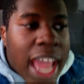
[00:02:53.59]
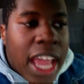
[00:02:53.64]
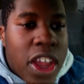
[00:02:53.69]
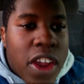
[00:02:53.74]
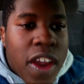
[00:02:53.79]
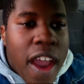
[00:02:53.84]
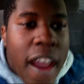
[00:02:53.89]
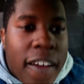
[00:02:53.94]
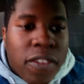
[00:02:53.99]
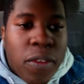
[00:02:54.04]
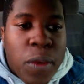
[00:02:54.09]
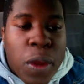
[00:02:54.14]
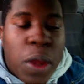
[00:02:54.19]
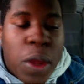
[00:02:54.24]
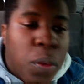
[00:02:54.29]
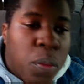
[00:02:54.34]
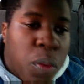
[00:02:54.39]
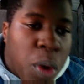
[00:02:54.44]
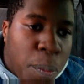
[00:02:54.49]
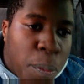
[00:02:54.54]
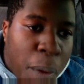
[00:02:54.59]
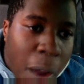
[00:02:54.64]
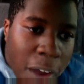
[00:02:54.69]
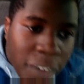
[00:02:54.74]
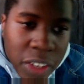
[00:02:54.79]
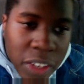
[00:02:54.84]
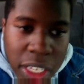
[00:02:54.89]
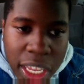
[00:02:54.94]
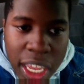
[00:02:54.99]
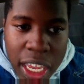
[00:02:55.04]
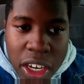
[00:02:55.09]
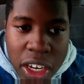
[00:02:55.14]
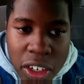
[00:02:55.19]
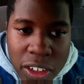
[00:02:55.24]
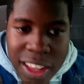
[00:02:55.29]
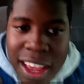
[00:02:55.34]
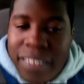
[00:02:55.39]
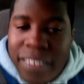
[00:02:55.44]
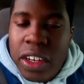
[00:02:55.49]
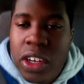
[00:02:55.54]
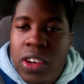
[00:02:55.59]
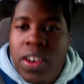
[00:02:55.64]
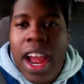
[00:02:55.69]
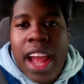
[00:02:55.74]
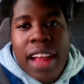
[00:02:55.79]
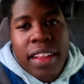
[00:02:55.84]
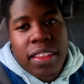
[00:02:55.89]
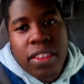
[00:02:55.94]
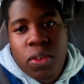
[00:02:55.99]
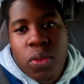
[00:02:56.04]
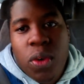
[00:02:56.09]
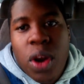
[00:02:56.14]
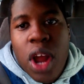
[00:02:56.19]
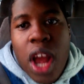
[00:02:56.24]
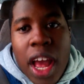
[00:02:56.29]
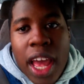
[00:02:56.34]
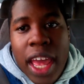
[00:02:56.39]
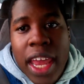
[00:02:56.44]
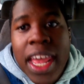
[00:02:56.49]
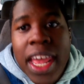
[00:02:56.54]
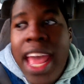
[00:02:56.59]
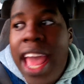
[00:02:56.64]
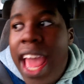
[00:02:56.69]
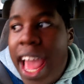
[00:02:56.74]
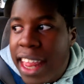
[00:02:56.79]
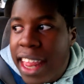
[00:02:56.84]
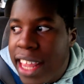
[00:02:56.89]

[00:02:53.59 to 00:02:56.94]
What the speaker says: hey, you have to be Republican or Democrat to run,